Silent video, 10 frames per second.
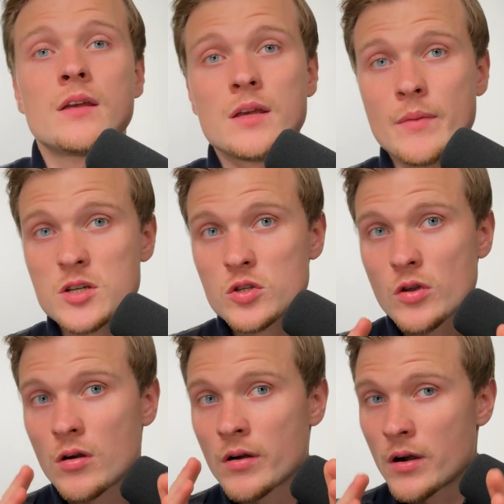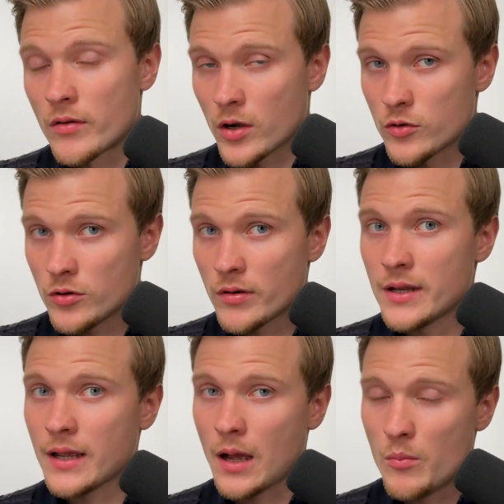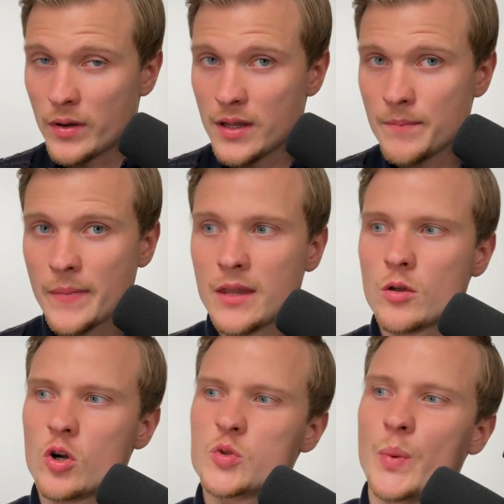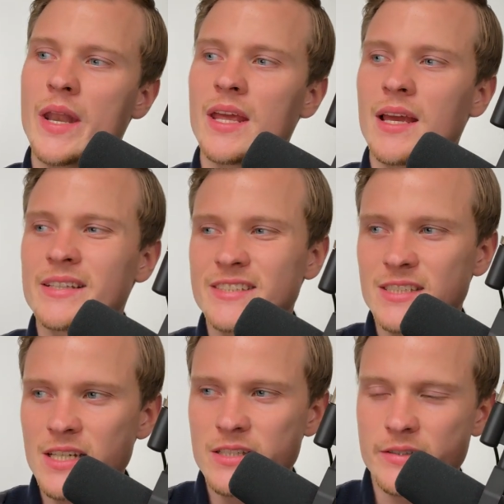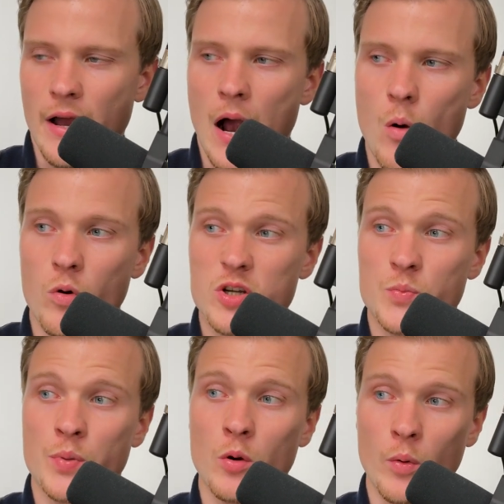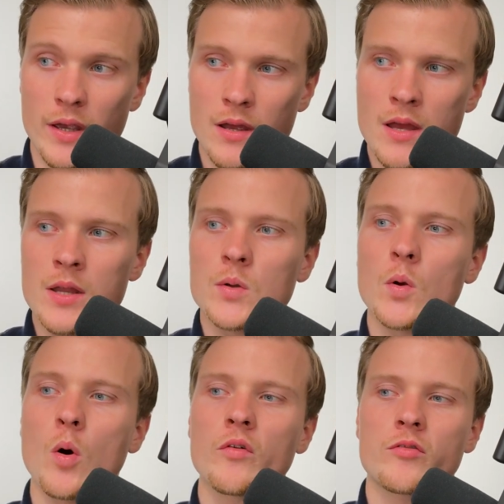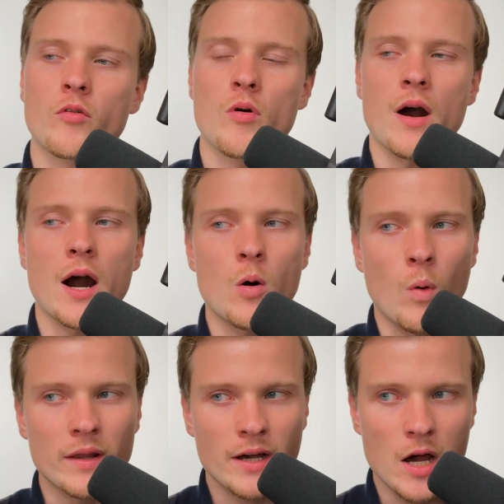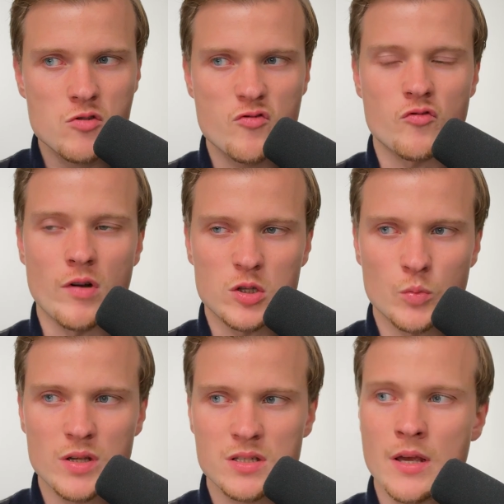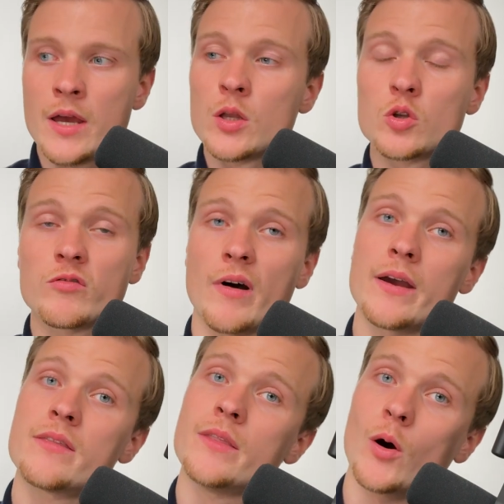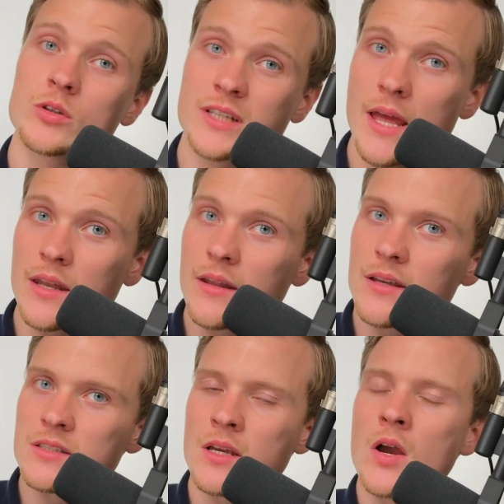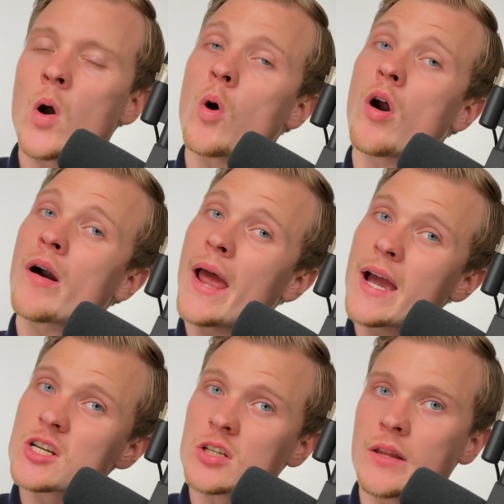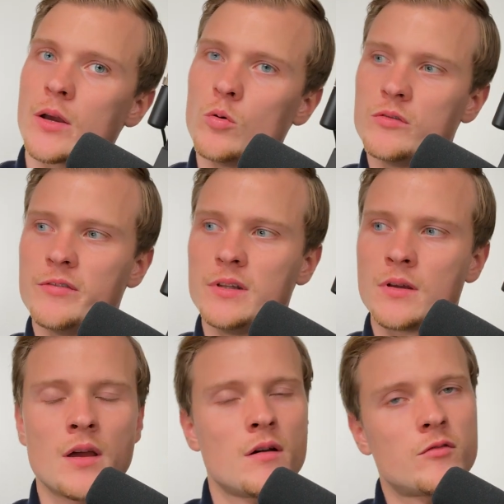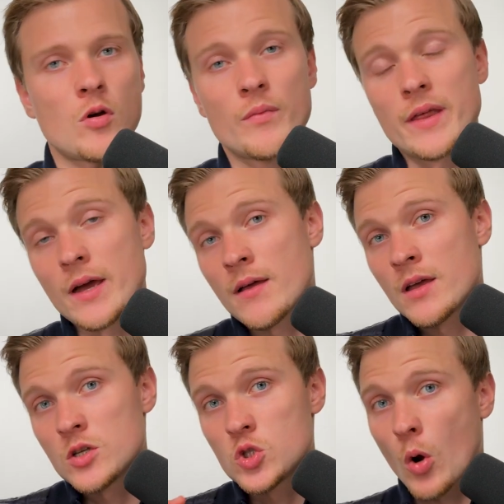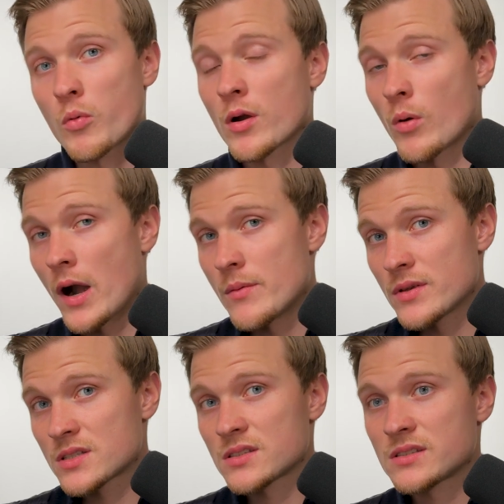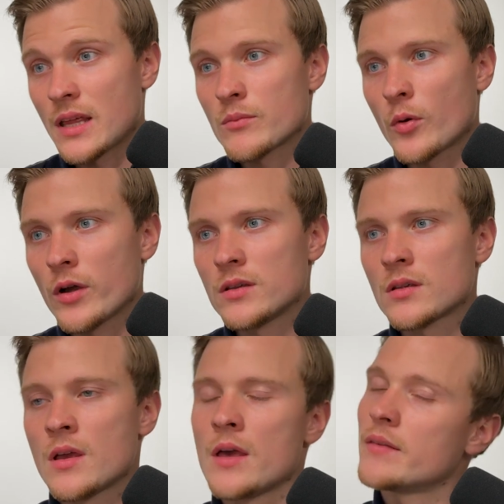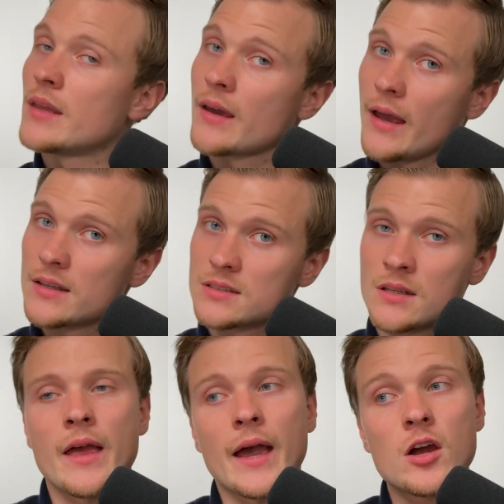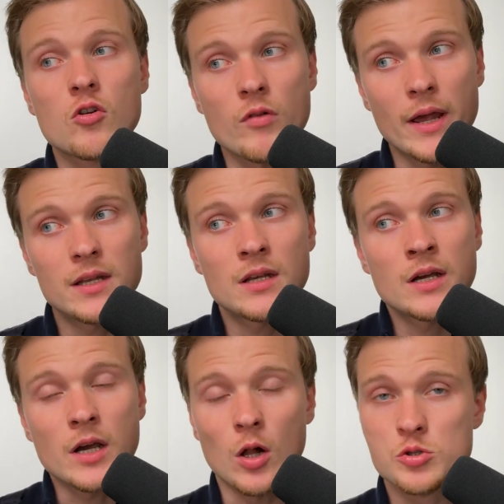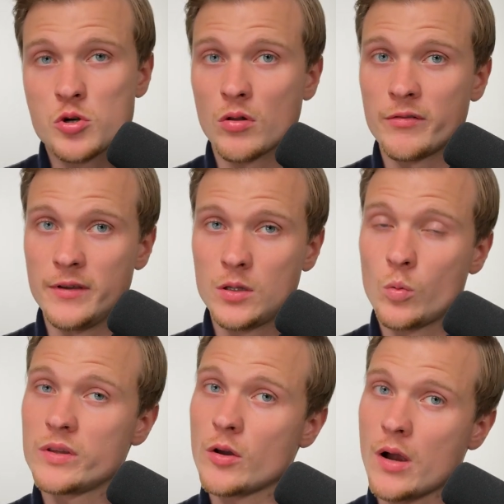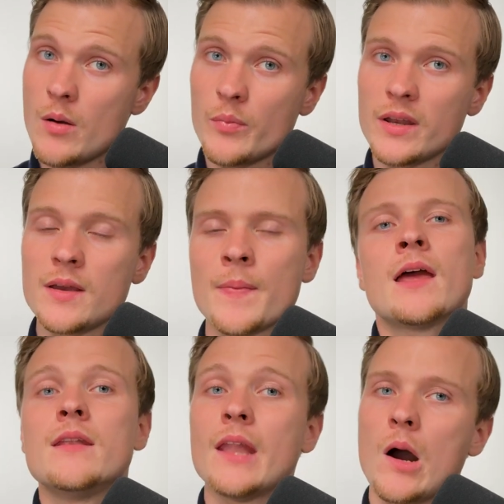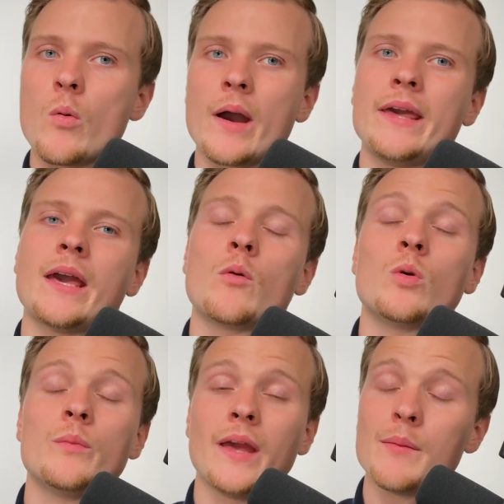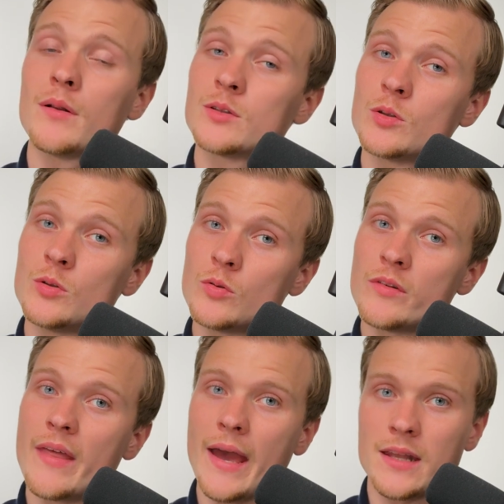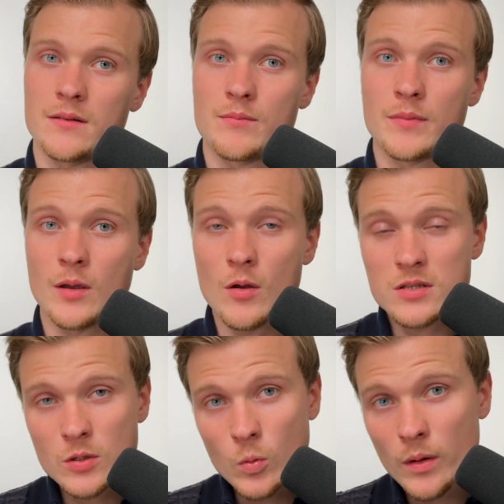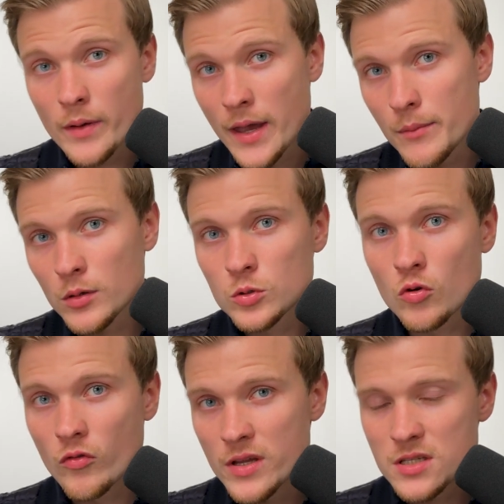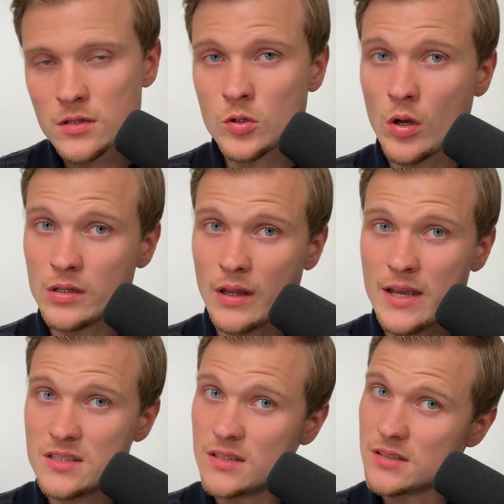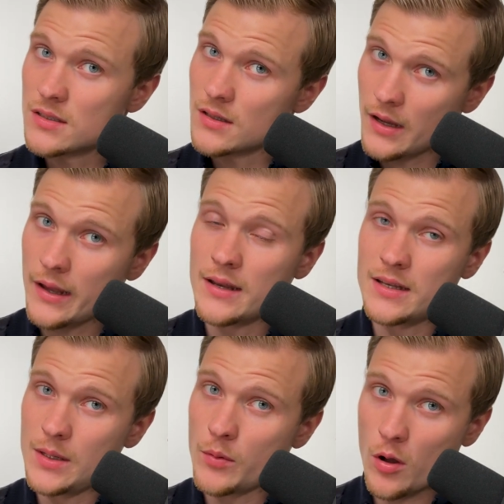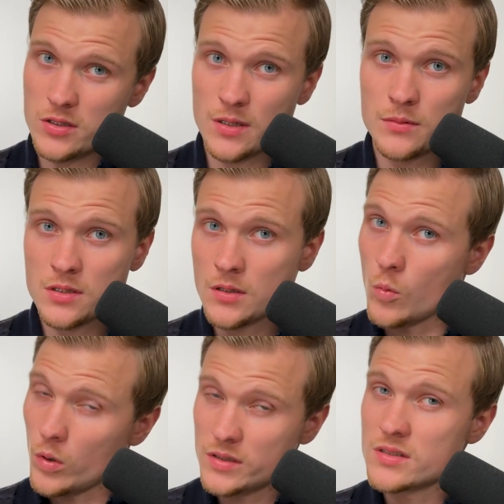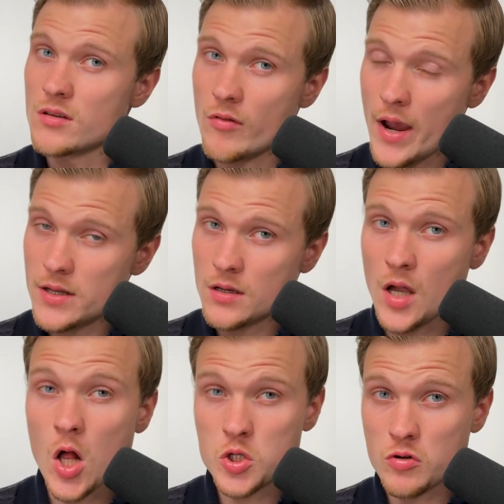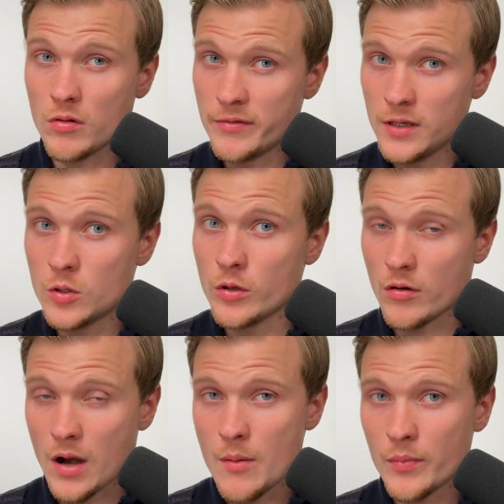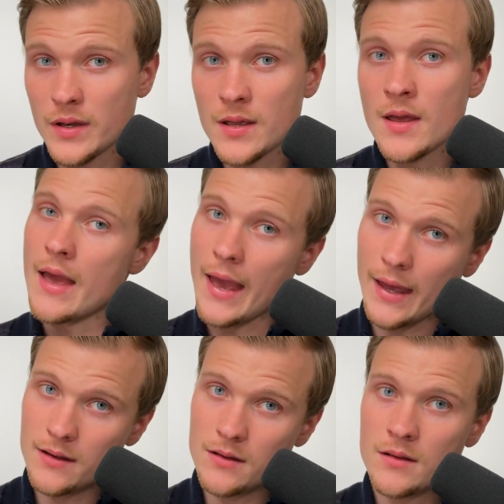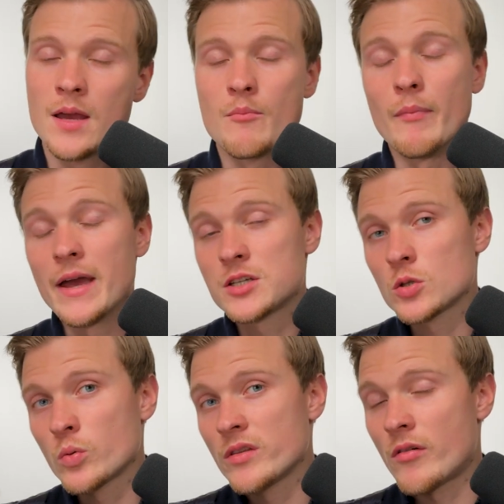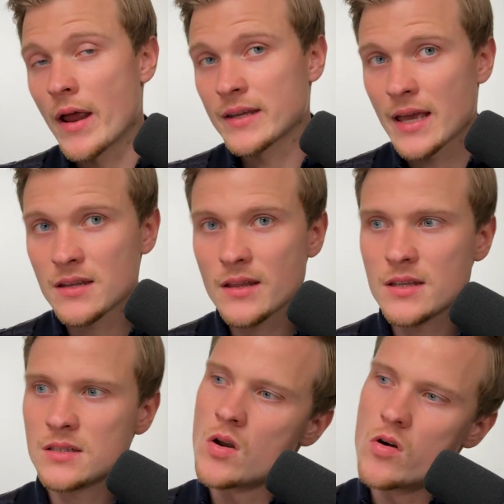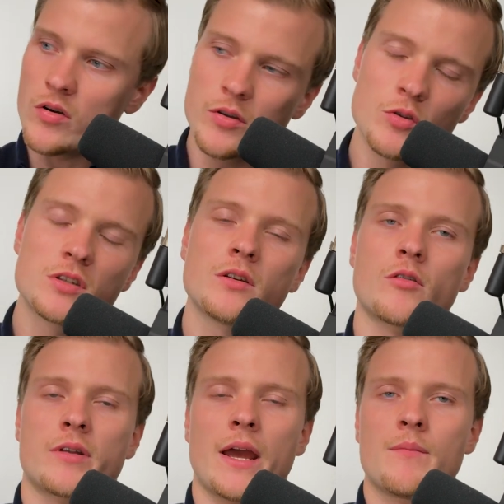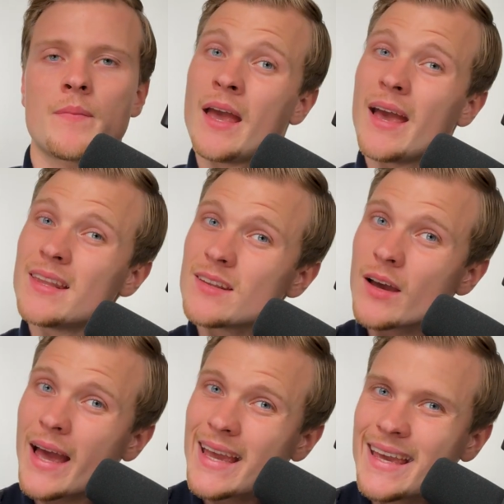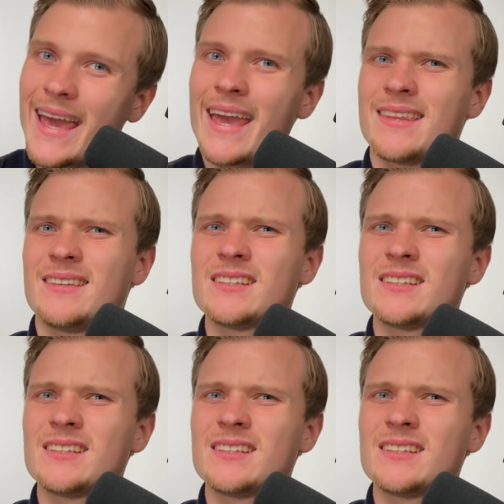Imagine you're a recruiter in a company and you're spending six hours per week to go through 100 resumes to find those candidates who are actually a good fit from the job requirements standpoint that has a great cultural fit with your company. Now AI will be able to do that because it will be able to reason to analyze these kind of deep concepts, what is the right cultural fit to your company and match it with the right candidates, reducing your time. And again,